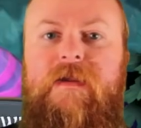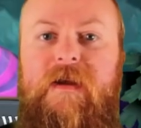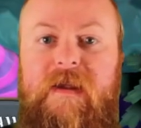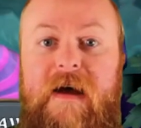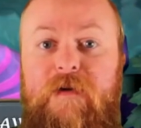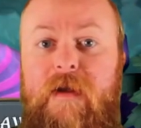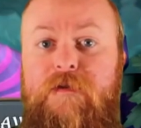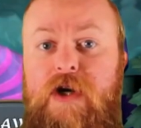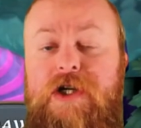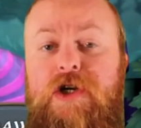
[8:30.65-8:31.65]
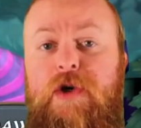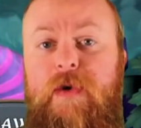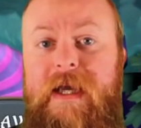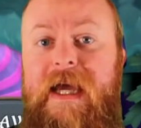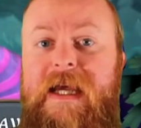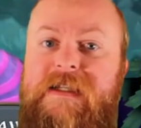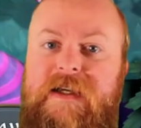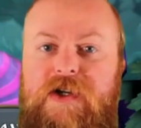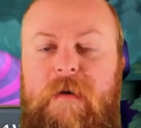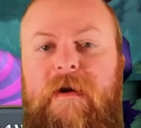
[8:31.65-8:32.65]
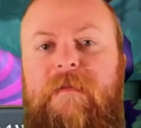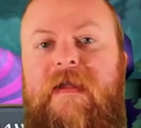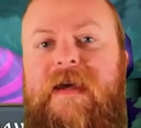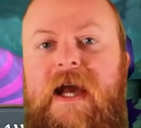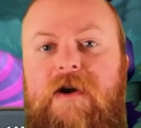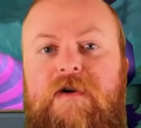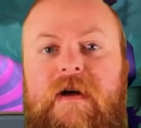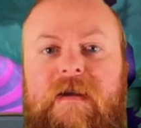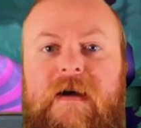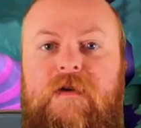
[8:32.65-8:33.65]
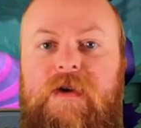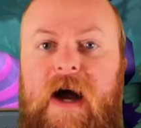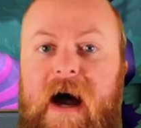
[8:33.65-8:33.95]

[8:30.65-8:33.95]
The level of treasure you get is determined by the character that leveled